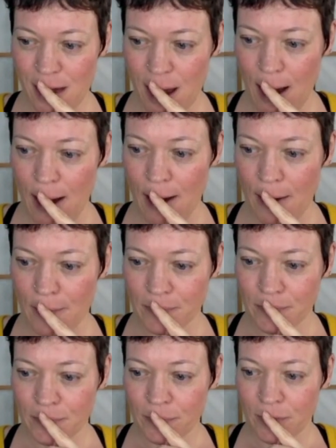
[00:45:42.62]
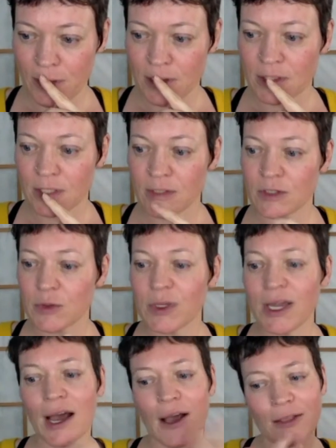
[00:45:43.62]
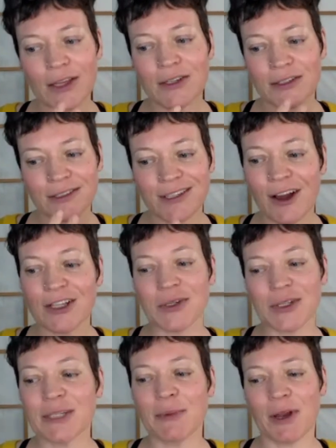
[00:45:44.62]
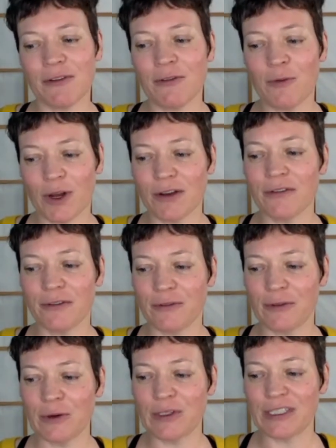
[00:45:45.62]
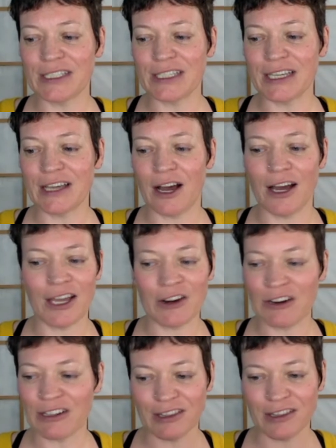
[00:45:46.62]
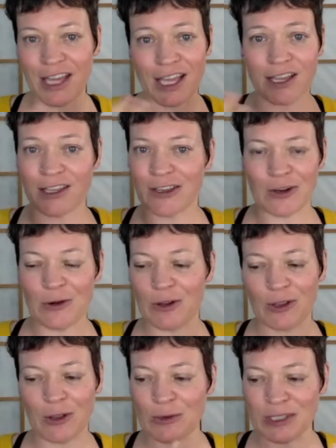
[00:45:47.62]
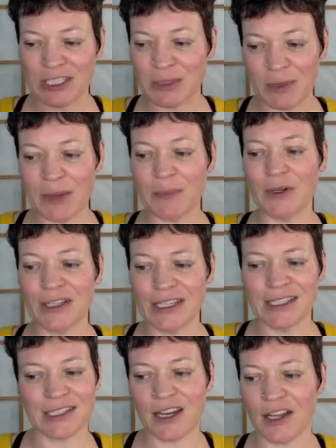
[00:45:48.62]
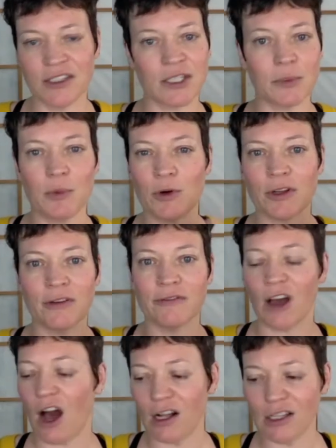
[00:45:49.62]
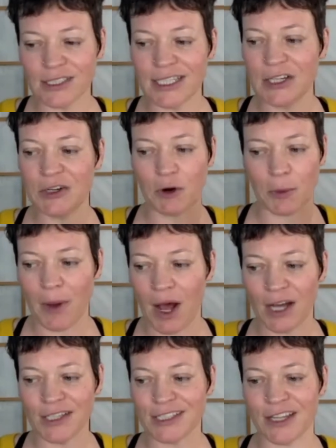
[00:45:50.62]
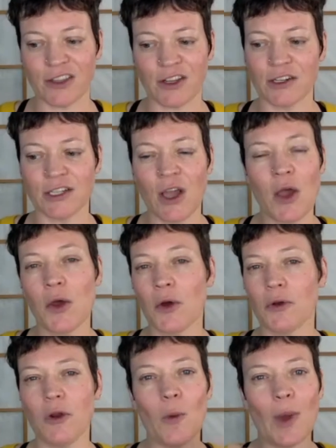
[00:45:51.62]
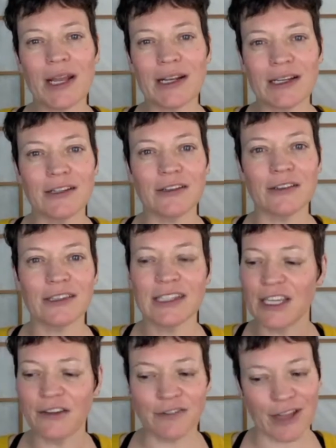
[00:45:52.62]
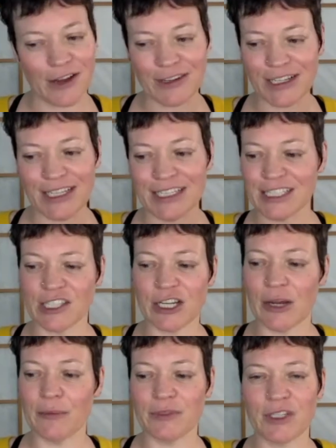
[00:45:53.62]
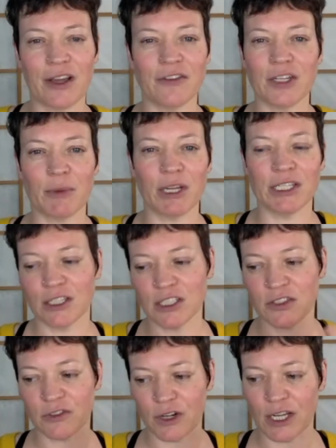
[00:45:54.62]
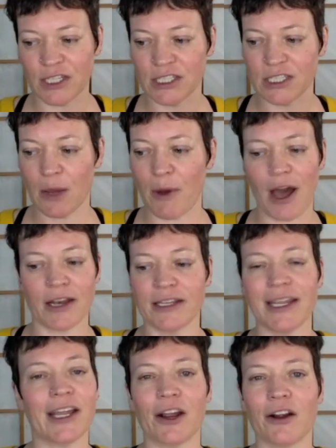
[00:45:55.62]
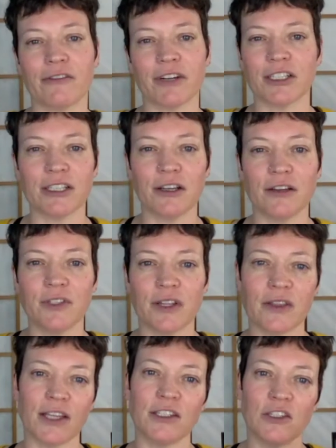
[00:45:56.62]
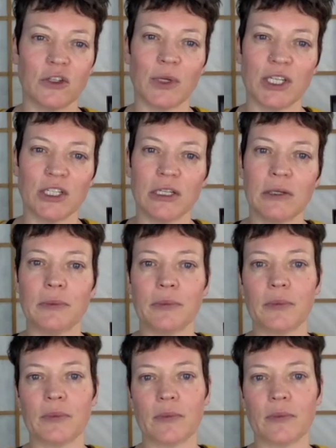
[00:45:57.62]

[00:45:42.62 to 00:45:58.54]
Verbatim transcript: Yeah. Um, so yeah, like talk to us about if one of the folks uh, in our like you know closest people is an unsupportive colleague or boss, and there's no way to leave that relationship. Do you have some ideas for us about how to take care of ourselves in that situation?